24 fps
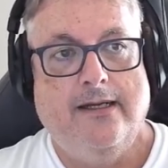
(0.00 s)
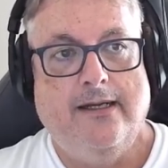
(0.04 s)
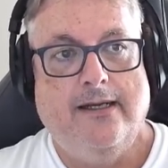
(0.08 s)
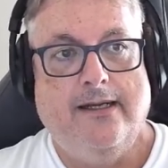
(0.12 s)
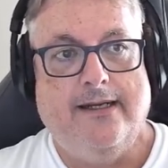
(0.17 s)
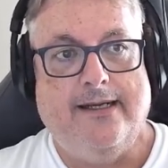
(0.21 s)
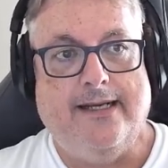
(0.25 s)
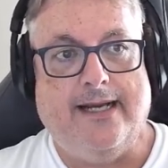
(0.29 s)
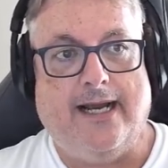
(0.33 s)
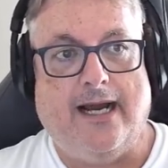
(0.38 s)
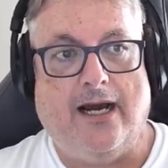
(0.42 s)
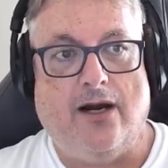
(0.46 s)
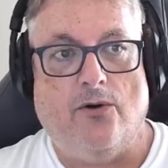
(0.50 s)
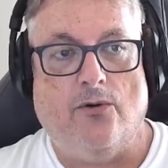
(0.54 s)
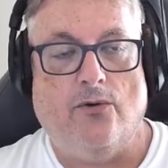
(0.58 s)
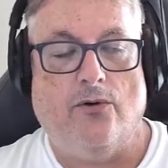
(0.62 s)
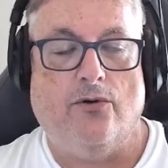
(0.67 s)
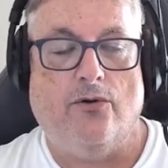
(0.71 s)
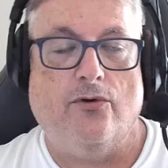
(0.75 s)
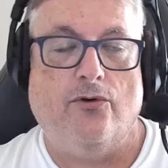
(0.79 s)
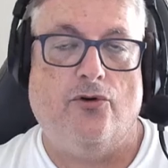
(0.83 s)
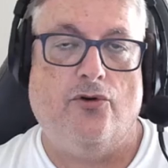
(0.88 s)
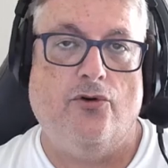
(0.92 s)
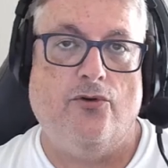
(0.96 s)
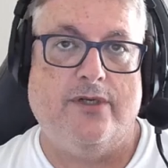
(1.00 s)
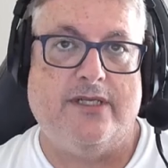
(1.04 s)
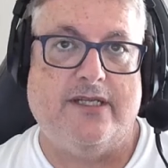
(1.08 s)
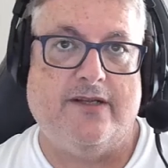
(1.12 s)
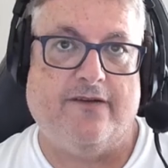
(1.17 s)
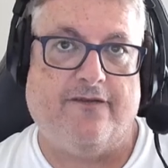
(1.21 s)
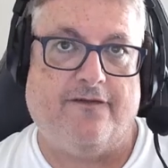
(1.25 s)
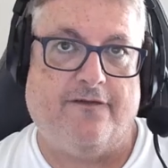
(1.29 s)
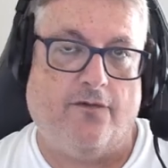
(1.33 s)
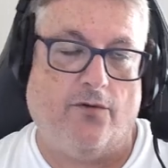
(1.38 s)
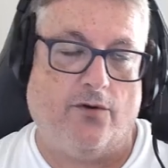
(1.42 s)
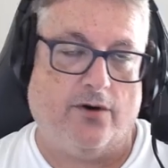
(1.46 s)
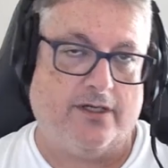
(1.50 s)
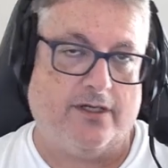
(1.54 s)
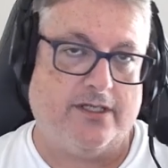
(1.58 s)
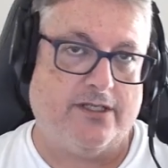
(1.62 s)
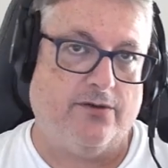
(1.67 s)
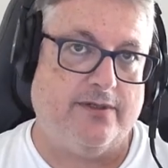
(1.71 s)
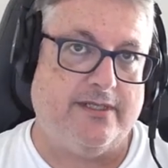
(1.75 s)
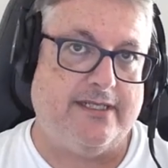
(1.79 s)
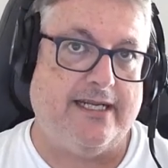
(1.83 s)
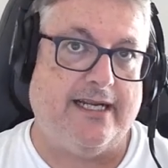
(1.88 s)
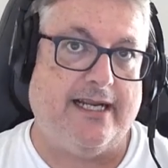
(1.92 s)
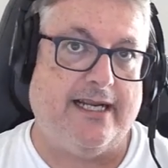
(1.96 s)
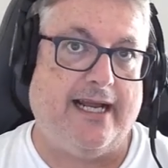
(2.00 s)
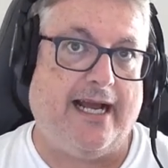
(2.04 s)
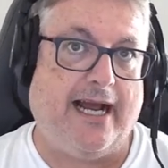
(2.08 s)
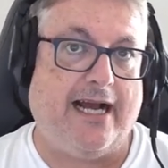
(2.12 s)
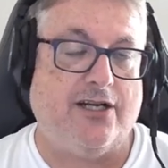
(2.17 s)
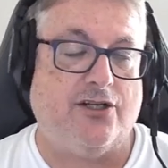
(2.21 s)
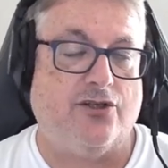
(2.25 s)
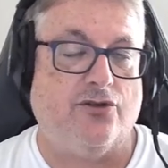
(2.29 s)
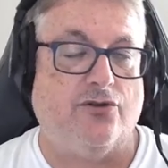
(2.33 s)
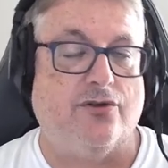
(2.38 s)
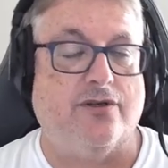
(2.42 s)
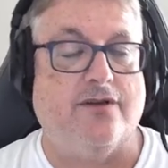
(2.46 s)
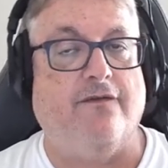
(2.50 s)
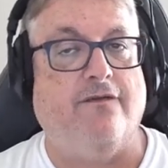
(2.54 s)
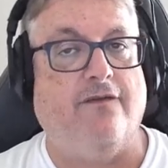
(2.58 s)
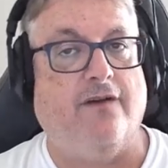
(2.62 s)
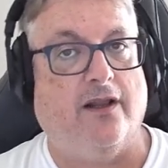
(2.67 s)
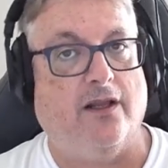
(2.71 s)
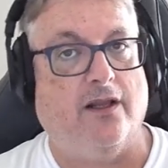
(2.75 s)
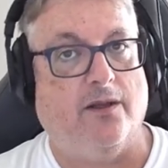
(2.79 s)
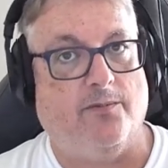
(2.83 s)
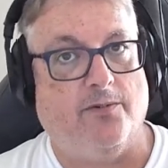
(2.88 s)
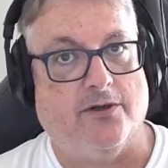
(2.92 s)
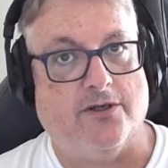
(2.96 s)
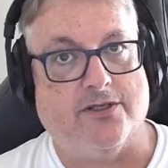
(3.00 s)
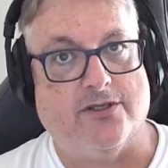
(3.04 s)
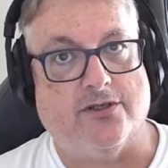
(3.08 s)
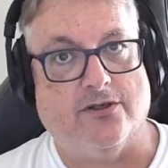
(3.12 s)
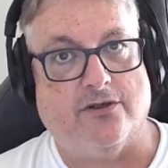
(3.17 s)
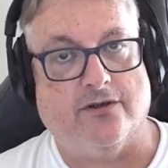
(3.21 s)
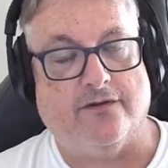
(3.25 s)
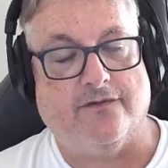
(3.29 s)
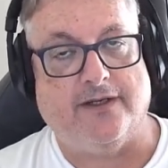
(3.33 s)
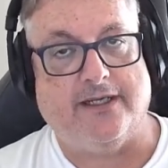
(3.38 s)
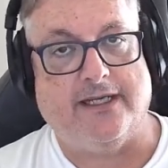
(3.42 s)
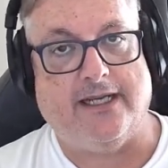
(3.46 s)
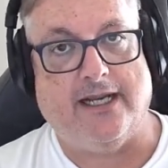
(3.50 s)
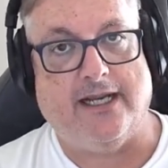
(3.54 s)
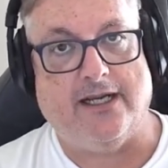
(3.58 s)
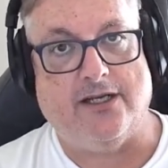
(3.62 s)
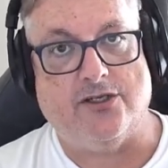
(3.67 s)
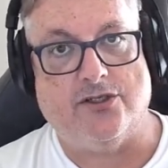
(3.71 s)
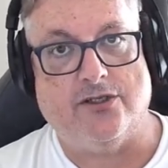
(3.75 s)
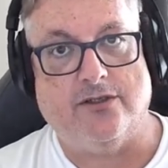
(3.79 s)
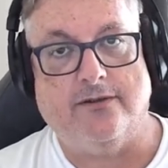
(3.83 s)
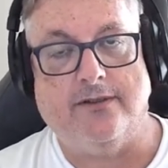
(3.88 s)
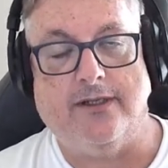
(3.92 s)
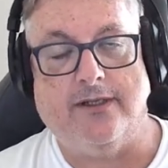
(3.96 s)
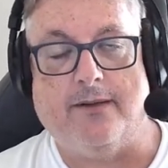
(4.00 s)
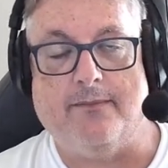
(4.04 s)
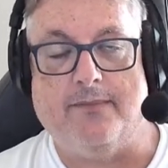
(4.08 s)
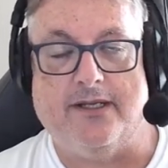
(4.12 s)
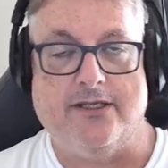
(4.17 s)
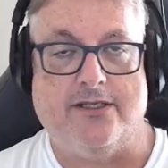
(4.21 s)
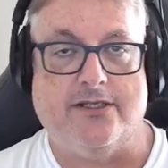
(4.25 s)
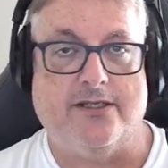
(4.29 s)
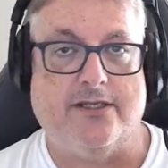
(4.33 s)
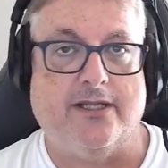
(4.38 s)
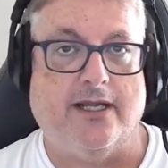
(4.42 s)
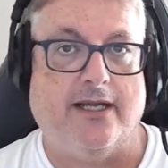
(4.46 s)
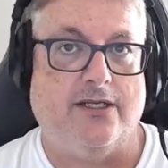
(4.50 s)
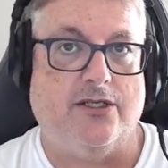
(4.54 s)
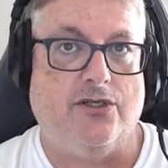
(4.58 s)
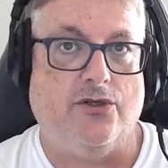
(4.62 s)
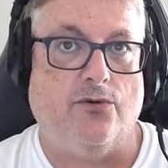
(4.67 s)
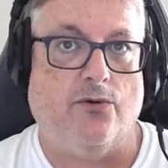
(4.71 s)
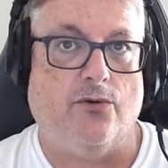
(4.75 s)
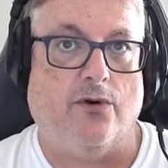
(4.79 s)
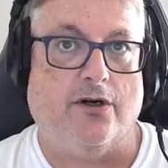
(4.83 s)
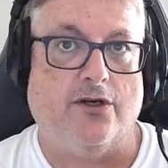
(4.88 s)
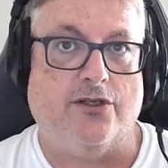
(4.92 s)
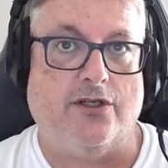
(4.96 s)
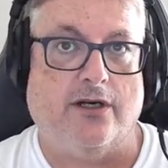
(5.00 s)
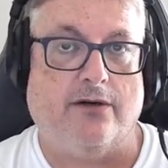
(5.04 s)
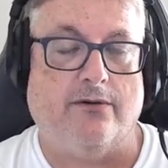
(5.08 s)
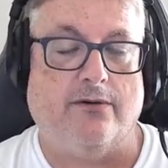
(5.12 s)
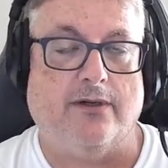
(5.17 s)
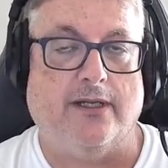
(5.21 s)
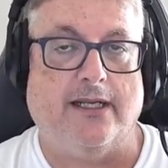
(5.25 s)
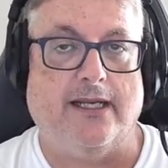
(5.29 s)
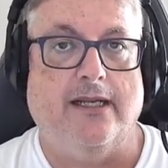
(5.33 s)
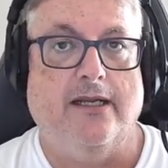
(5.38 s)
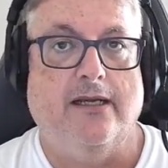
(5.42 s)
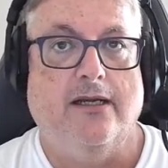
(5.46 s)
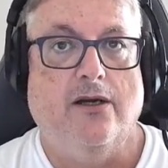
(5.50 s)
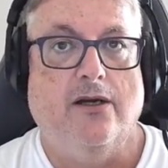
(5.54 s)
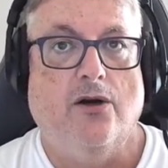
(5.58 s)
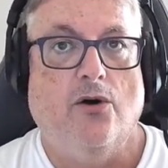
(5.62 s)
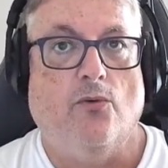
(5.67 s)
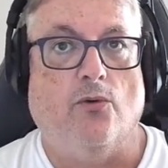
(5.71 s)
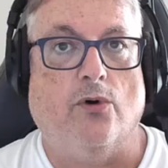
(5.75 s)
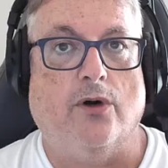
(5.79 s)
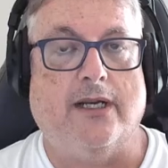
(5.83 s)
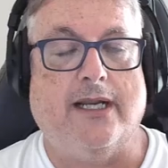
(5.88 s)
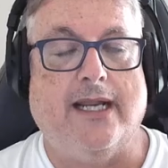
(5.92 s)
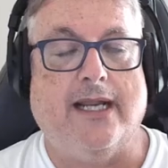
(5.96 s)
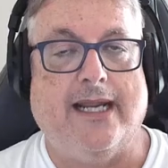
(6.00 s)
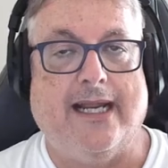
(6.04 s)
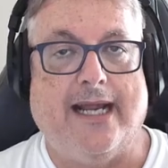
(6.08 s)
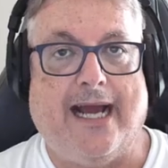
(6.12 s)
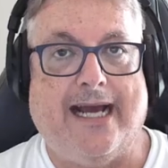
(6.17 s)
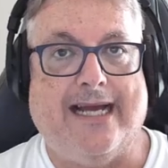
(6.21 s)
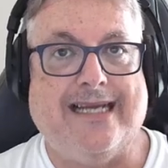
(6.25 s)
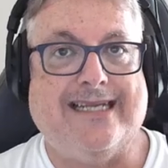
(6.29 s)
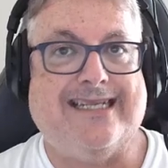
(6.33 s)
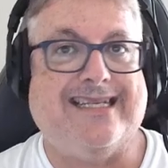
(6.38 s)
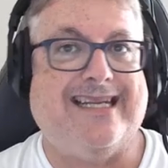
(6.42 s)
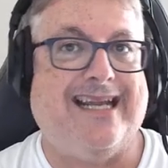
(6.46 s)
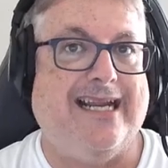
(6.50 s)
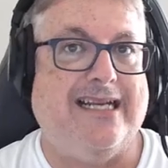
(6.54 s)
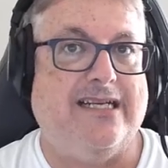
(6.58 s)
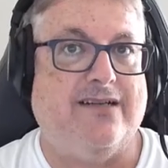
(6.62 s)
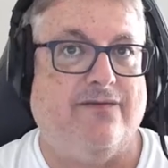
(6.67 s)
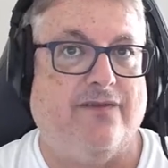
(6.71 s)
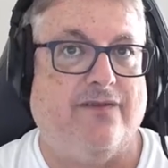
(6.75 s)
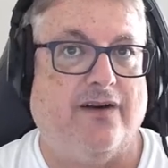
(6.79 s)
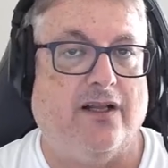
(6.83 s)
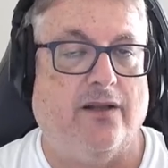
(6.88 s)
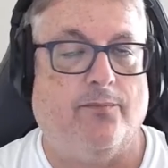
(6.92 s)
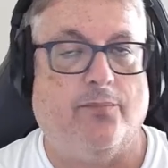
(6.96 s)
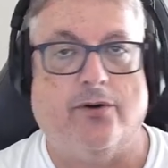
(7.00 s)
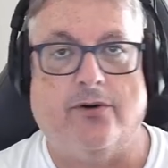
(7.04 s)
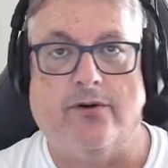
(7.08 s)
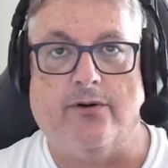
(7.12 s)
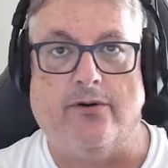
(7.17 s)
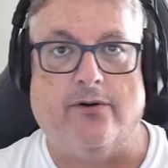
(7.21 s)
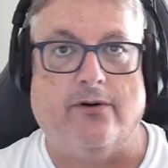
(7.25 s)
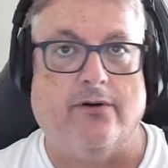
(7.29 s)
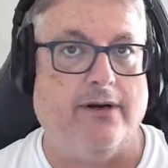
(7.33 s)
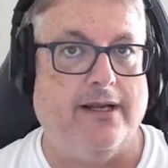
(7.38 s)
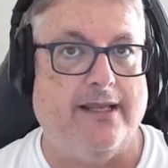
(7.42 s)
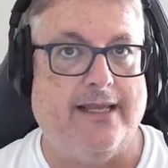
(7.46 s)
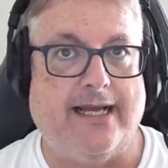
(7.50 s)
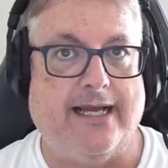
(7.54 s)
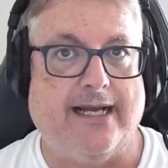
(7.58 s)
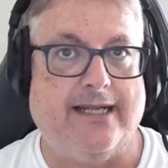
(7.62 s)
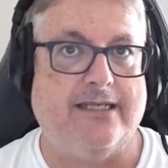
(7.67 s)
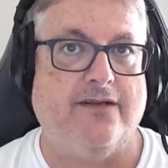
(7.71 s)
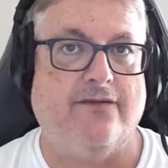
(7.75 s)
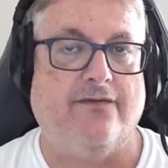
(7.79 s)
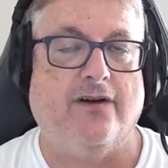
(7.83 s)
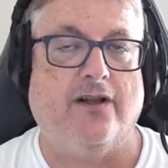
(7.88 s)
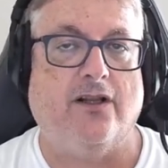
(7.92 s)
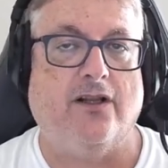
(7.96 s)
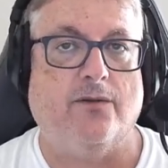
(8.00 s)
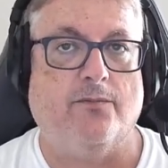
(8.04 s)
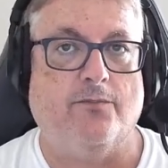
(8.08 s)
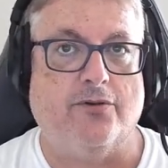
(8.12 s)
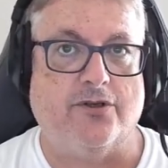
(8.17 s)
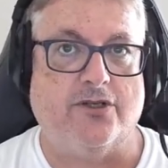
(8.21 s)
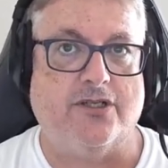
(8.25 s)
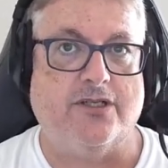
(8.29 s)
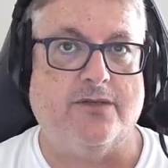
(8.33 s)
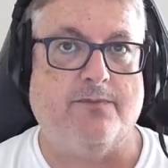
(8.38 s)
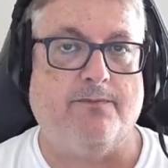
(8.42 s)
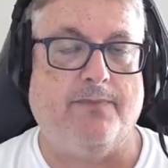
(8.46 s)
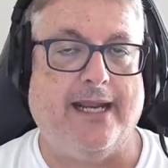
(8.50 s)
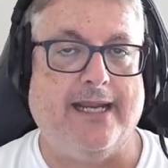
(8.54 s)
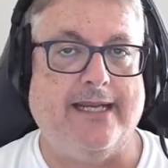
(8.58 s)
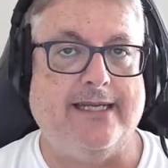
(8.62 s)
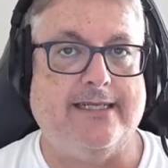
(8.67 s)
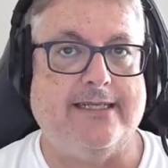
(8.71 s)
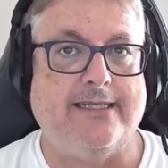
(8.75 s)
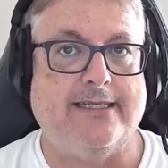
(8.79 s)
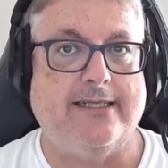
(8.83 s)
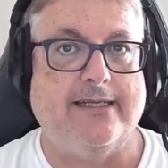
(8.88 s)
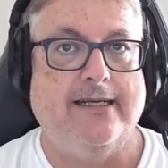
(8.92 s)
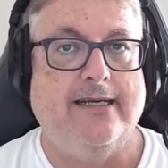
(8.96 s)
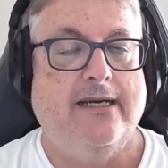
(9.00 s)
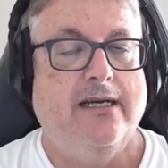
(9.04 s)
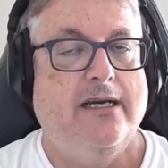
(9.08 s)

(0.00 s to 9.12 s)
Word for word: Now, who is it for? So it's an Azure developer certification. That means that you are generally working as a developer or in that developer space.